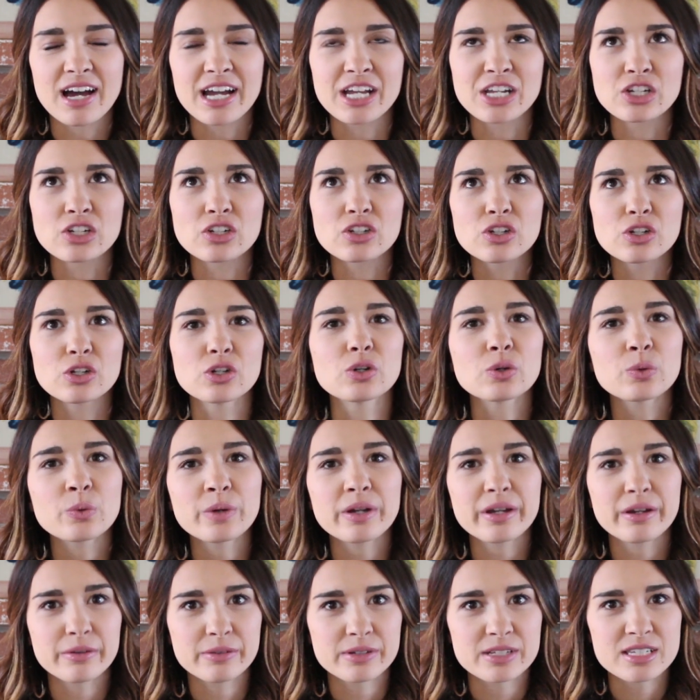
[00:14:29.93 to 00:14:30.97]
I knew
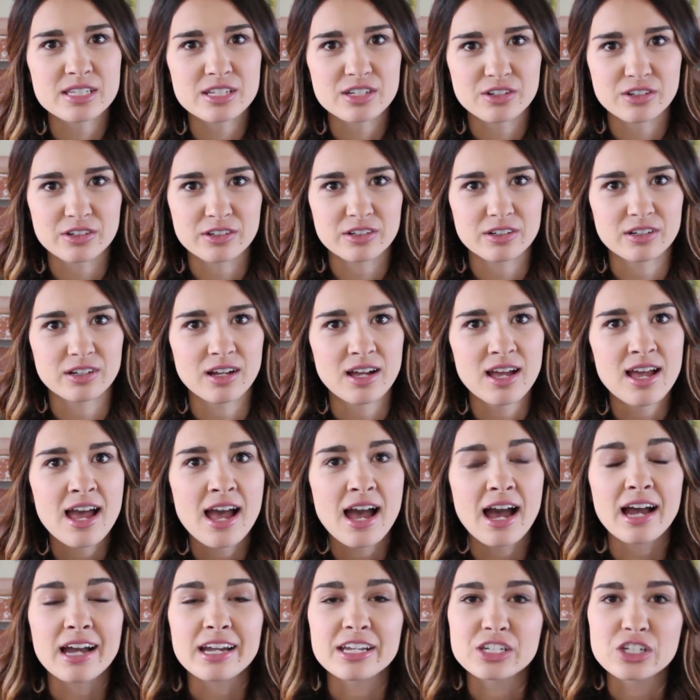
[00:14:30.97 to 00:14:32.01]
it was a girl.
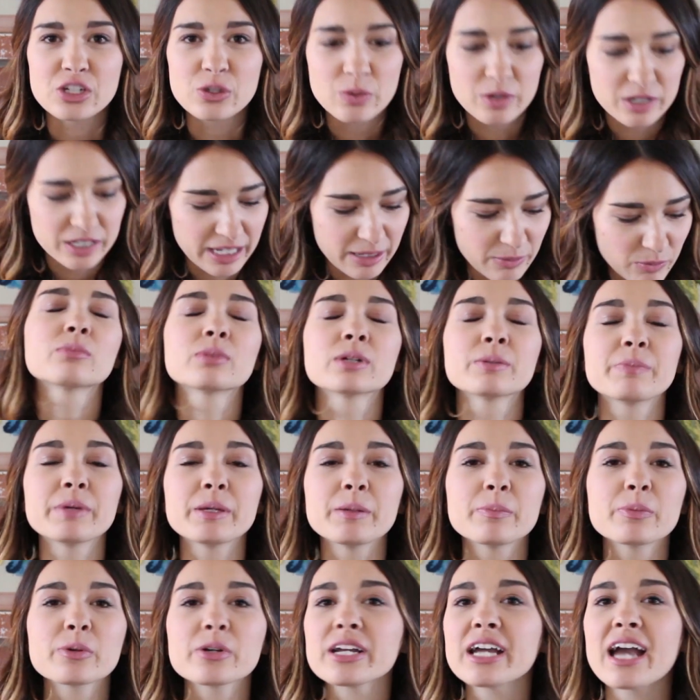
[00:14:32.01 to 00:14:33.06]
I knew her name would
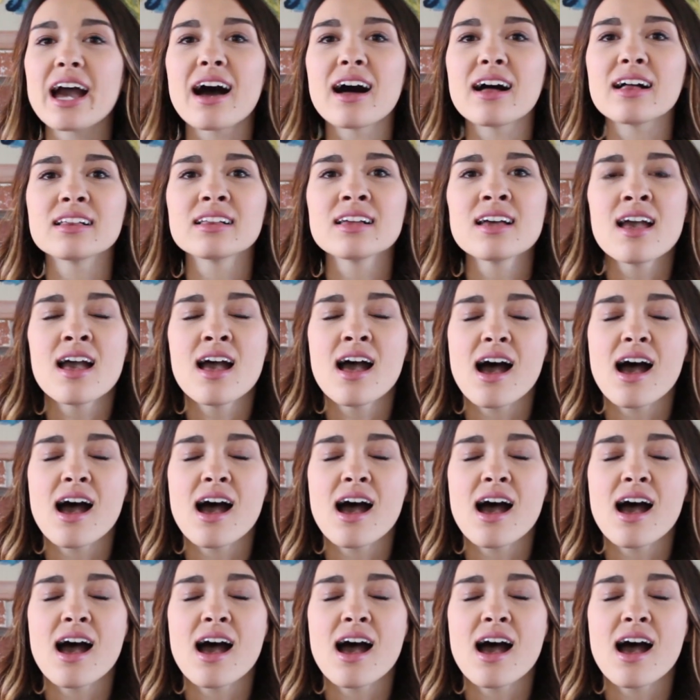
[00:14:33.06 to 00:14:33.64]
be Brielle.